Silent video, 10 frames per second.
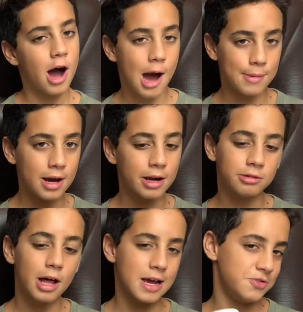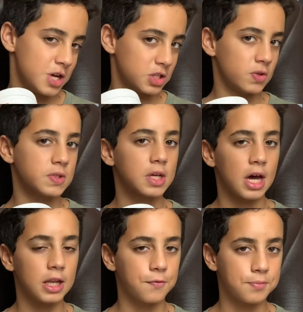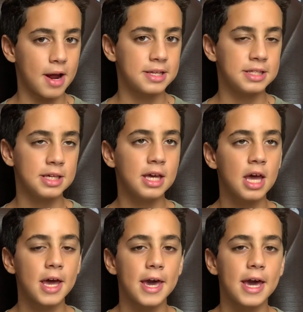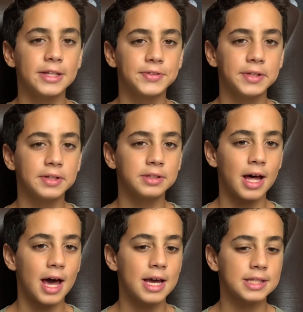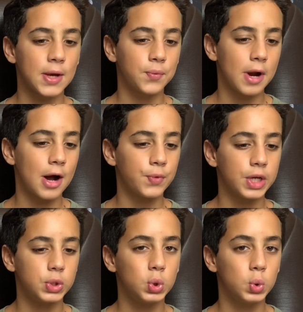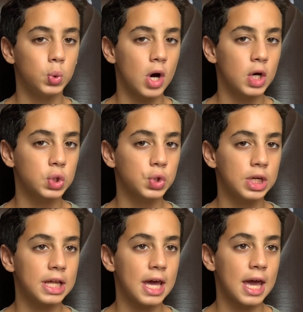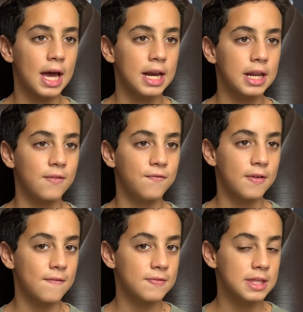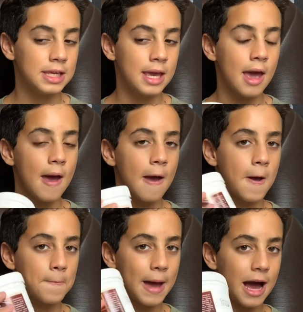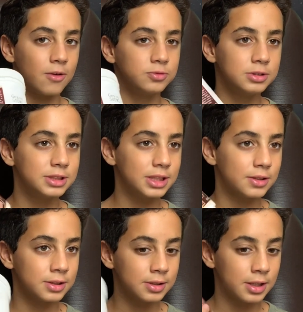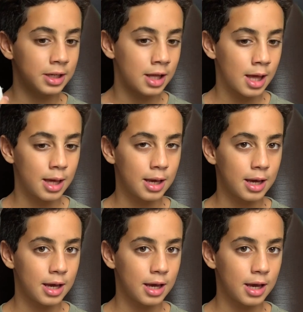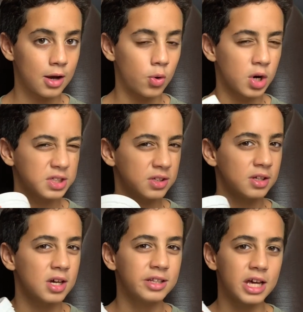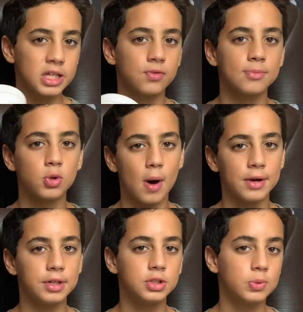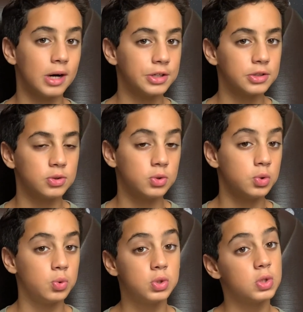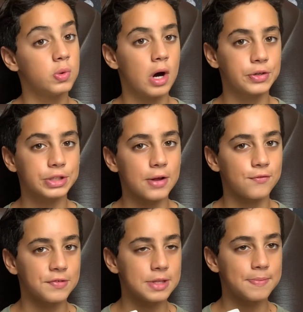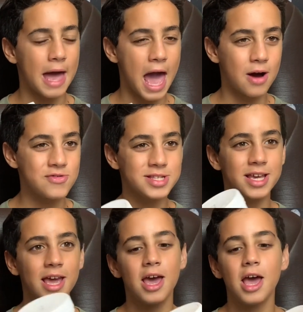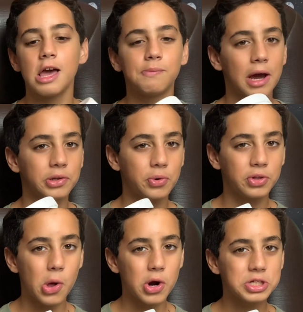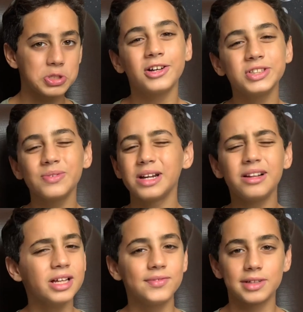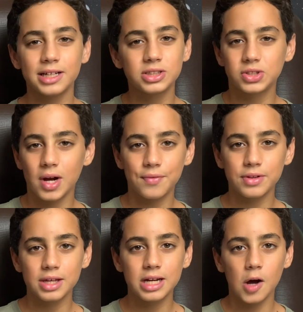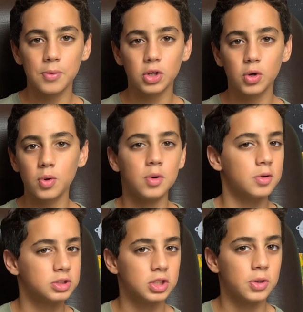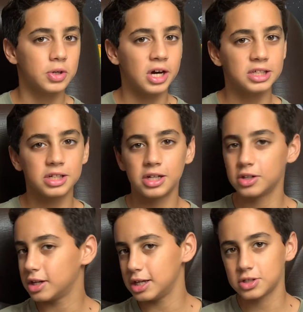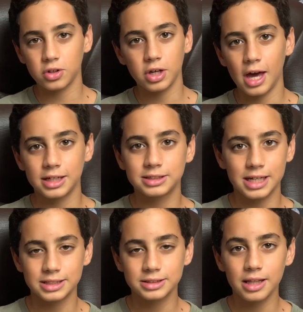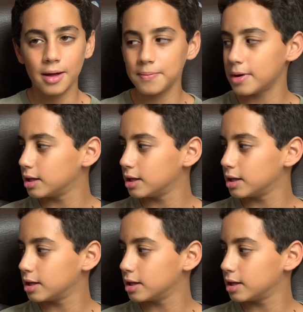I'm not gonna lie, gesso is kind of pricey. It lies around 250 pounds, or it lies from 200 to 250 pounds in my local arts. Also, I'm gonna leave links to everything down below so you guys can easily access them.